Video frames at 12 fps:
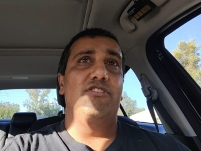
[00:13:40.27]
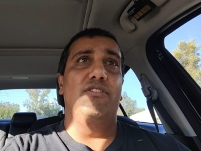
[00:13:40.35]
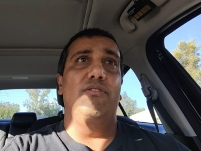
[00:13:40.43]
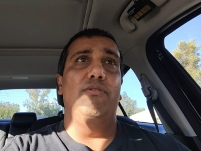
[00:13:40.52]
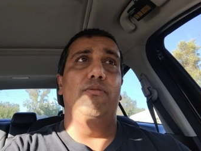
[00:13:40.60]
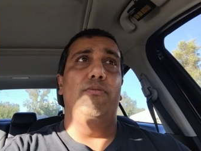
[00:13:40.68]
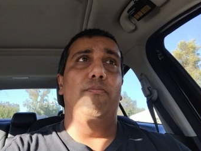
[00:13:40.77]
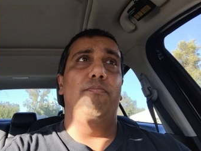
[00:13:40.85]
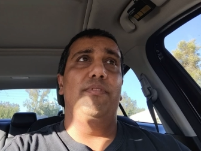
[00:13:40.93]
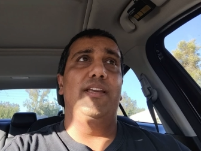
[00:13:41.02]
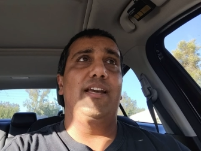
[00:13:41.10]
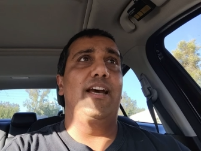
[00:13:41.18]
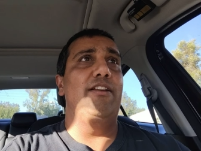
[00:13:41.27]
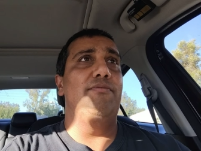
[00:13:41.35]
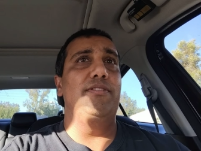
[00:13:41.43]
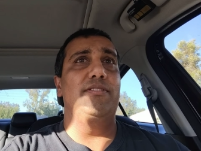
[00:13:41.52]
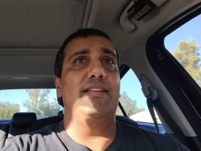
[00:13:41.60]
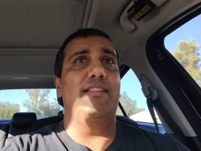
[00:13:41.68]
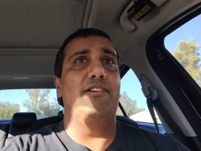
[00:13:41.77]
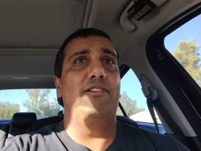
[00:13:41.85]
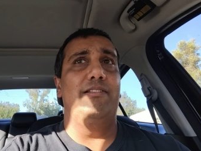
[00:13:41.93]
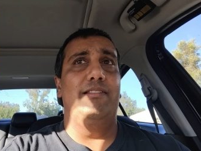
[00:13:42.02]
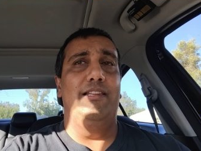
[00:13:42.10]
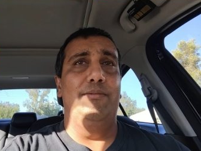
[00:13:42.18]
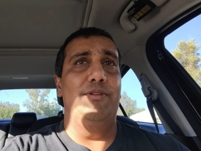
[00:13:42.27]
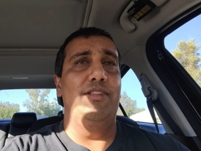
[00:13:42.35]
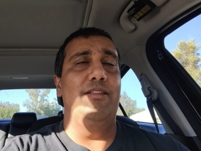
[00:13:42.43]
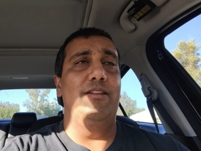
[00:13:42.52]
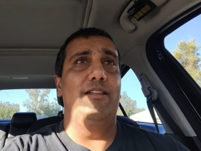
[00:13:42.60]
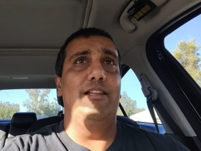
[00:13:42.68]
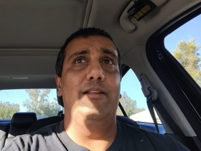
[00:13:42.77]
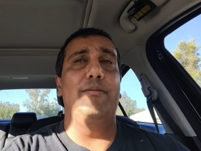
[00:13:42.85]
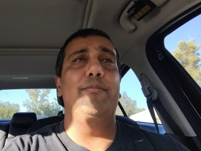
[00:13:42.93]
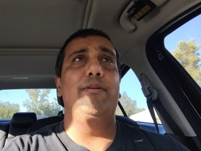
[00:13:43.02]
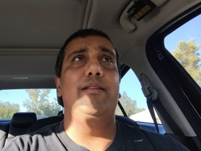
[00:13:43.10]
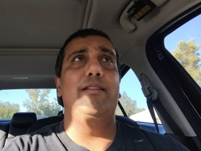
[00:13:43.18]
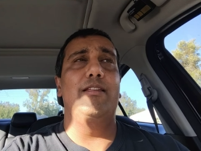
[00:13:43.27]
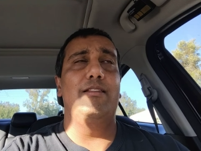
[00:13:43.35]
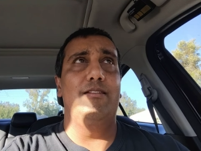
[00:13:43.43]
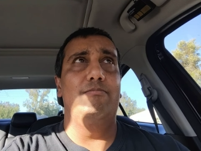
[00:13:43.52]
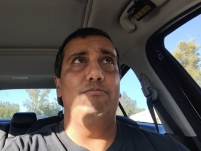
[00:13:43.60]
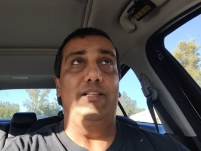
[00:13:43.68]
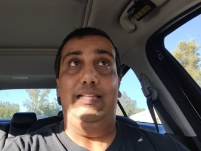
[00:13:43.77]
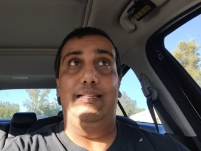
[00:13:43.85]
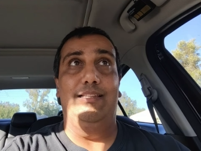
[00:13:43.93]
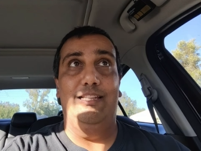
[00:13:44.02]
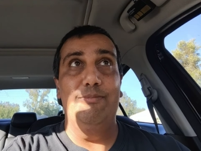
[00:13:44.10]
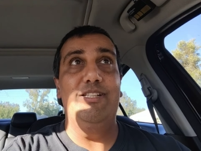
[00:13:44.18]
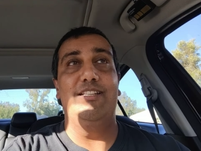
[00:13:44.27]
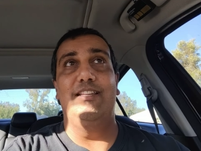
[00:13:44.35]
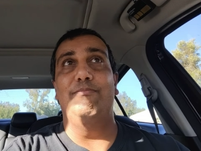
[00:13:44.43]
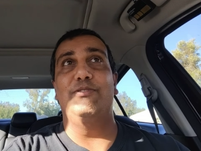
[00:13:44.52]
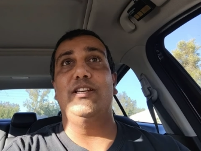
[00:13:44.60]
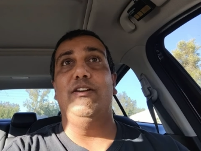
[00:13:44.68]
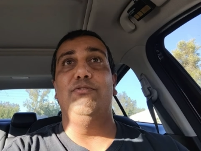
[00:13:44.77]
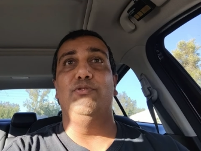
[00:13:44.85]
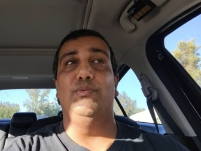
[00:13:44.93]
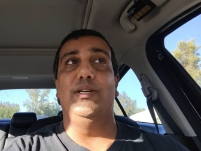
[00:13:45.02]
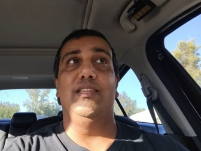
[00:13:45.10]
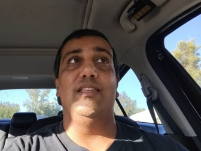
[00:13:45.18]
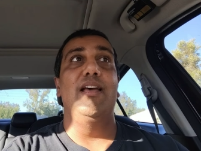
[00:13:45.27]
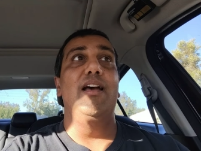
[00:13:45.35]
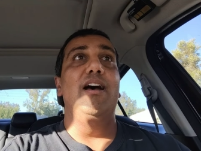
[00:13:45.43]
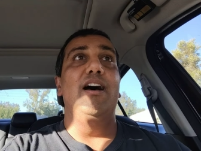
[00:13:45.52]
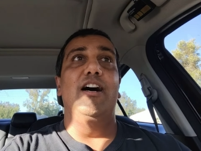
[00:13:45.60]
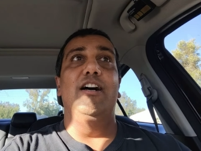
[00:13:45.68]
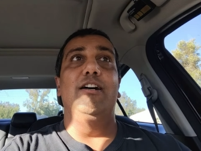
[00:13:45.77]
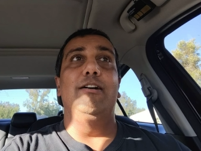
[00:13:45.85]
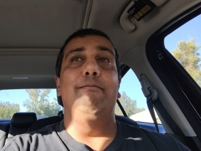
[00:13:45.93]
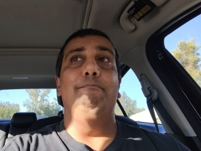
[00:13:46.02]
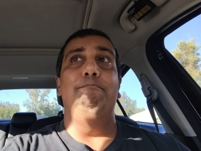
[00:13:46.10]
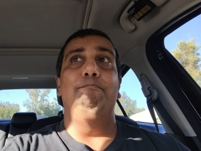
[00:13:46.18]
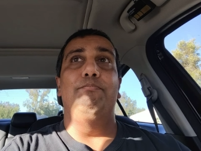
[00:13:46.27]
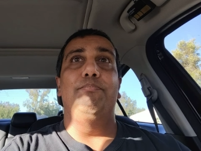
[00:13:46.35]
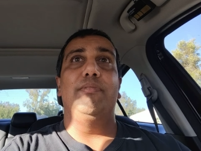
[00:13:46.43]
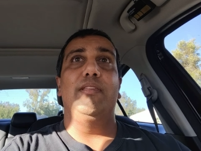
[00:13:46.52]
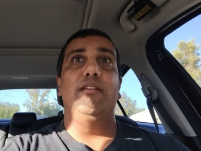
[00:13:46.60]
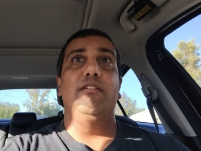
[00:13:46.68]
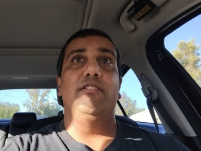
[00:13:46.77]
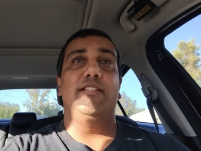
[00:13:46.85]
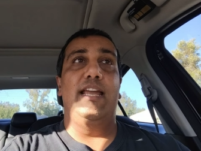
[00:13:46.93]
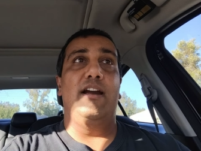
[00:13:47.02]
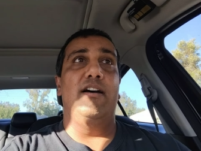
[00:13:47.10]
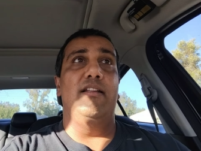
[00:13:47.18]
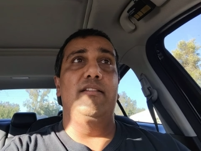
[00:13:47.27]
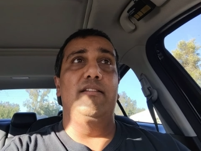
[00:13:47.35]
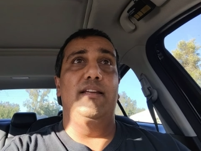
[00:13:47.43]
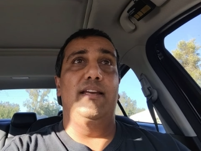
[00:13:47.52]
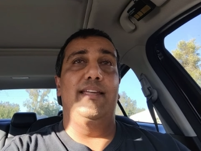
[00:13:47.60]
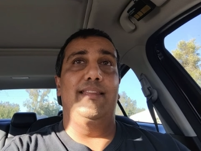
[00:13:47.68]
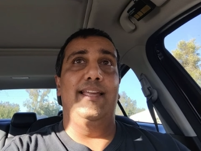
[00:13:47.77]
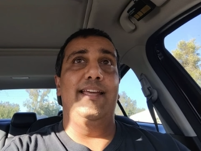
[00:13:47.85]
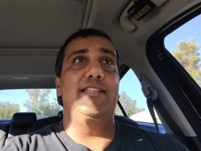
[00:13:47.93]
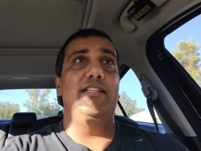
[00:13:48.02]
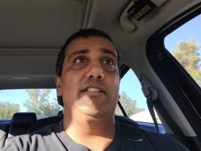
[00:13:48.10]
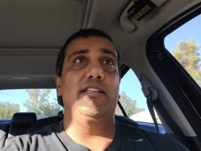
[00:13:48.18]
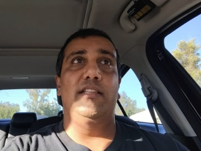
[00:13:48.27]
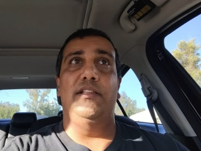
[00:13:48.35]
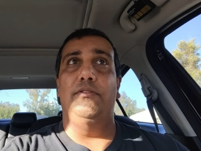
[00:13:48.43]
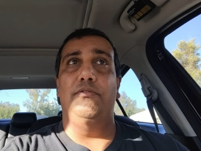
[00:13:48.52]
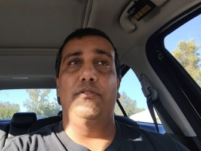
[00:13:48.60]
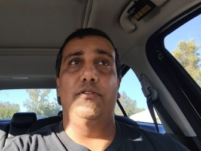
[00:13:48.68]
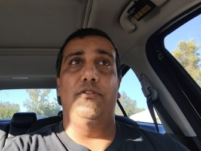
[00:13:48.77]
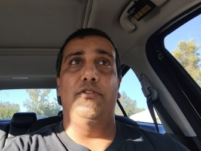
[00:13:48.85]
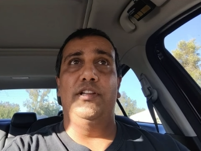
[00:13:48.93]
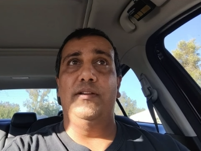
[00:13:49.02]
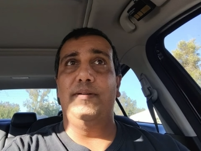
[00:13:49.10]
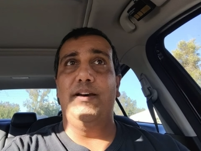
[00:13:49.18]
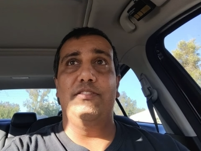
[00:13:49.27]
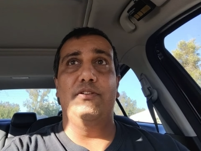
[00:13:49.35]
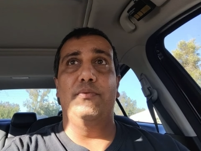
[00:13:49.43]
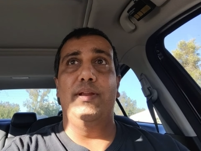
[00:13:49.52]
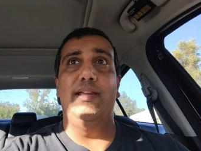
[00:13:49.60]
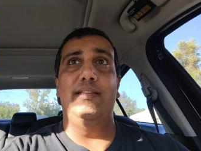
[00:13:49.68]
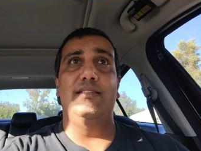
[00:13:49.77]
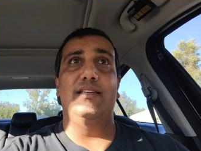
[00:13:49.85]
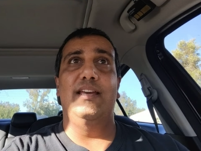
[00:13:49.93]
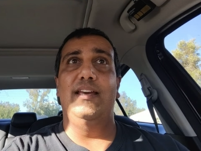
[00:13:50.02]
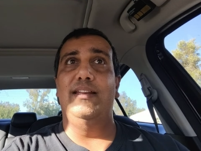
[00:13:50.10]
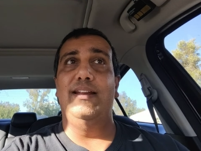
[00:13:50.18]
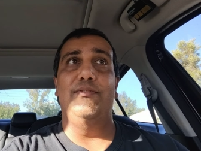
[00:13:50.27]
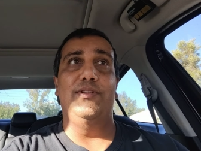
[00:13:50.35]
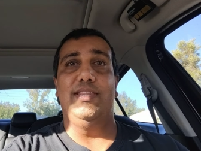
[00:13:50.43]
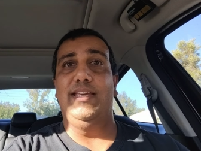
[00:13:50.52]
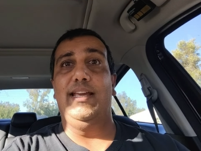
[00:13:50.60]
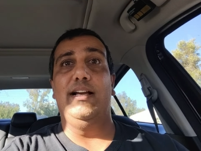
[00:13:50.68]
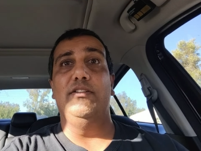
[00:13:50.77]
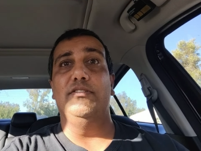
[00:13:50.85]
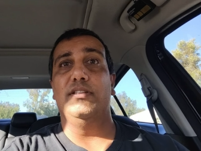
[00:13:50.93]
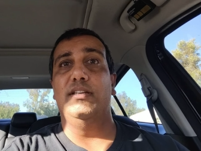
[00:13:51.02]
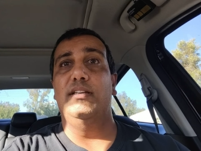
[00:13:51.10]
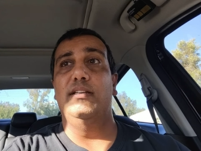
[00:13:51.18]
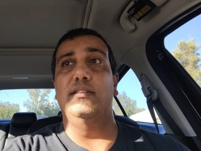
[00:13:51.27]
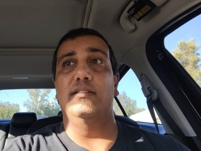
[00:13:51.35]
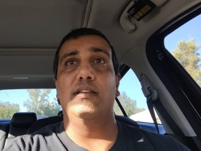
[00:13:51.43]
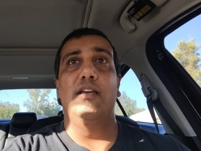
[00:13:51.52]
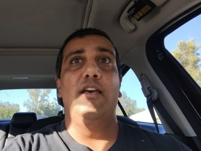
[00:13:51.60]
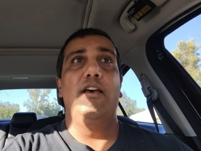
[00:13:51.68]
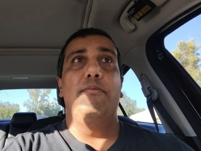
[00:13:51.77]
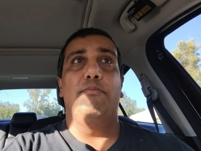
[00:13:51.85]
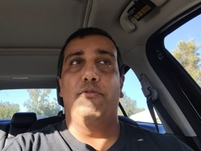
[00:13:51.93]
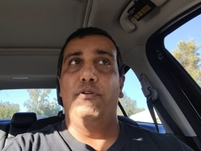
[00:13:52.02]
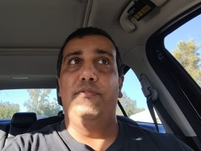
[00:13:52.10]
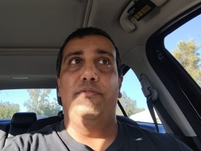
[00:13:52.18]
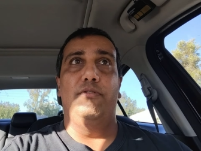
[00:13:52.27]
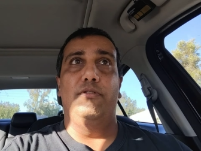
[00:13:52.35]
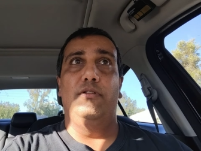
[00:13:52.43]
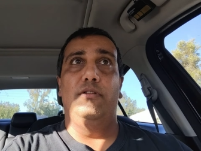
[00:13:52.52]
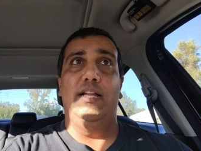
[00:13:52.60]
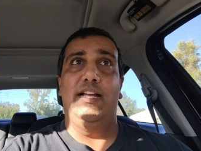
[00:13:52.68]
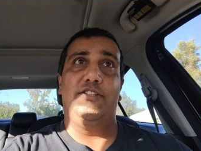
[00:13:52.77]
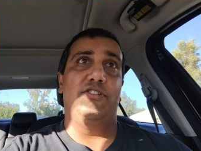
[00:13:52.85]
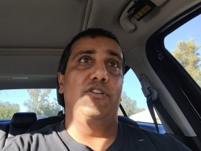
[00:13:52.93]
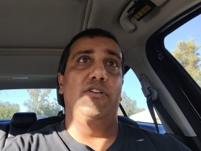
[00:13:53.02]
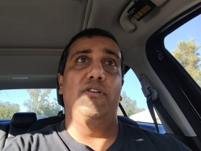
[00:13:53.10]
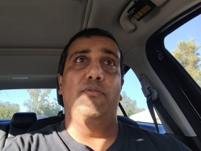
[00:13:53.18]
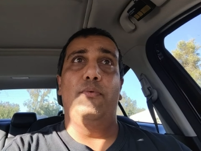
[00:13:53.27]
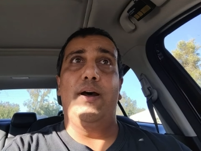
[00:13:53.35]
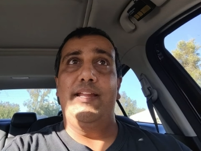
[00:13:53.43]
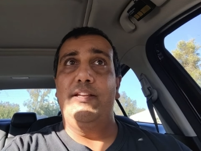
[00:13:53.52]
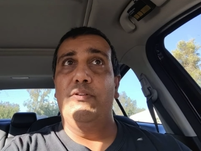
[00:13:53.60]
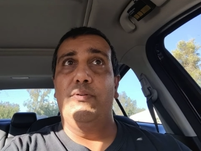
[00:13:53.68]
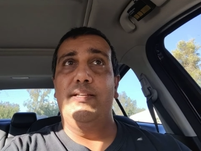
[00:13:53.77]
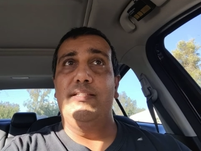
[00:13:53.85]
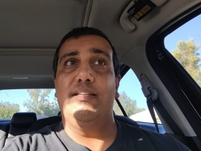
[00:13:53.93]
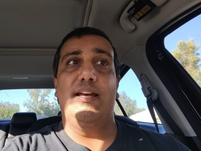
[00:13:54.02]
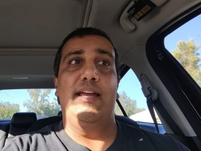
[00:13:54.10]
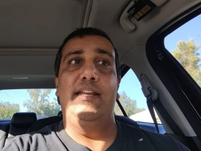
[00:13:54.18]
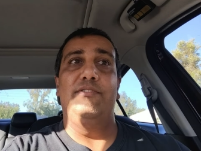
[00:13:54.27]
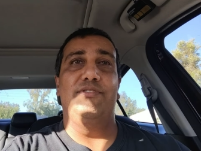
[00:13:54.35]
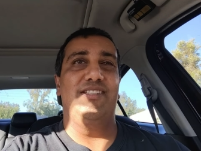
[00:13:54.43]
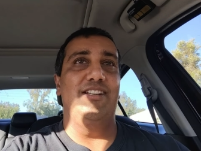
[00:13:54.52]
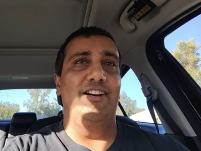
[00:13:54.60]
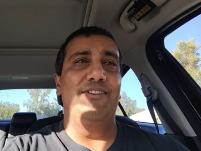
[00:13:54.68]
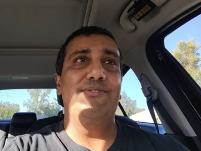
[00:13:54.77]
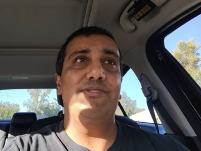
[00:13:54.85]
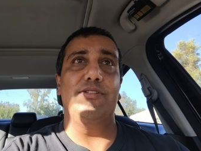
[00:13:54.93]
So it kind of feels like they're limited, limited, limited themselves with um, staying on Atlantis and then learning about the Wraith, and everything else is peripheral, extra white noise kind of stuff.